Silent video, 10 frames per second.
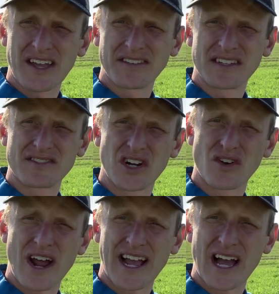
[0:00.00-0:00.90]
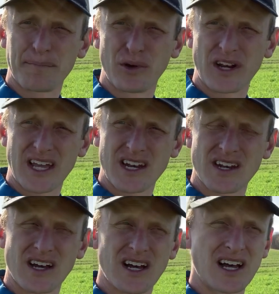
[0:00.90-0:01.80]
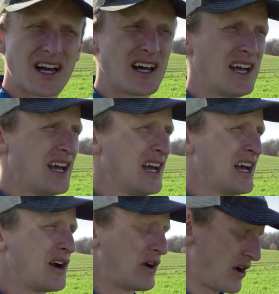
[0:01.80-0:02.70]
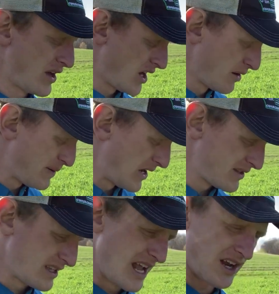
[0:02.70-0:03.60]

and then the cereal rye got put in around 100 pounds of the